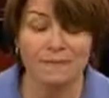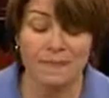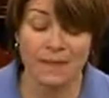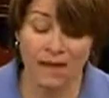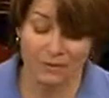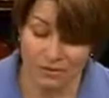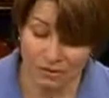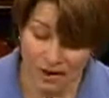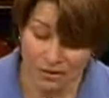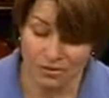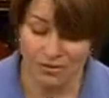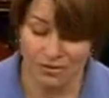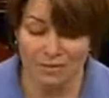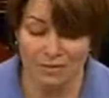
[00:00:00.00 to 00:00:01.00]
At
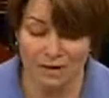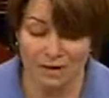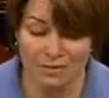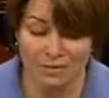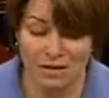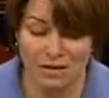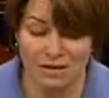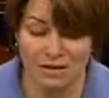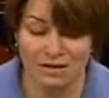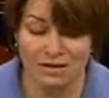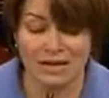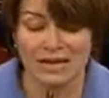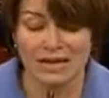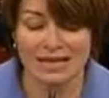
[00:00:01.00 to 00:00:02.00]
5:30 p.m. Monday,
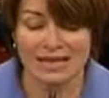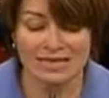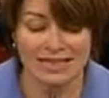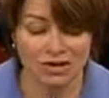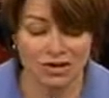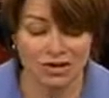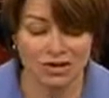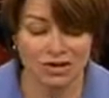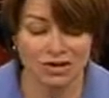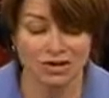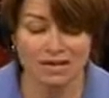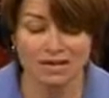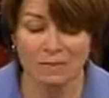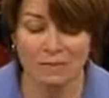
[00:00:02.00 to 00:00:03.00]
Senators should
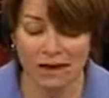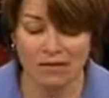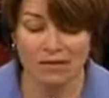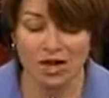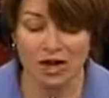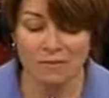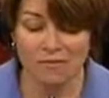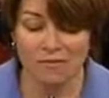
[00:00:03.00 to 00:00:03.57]
expect a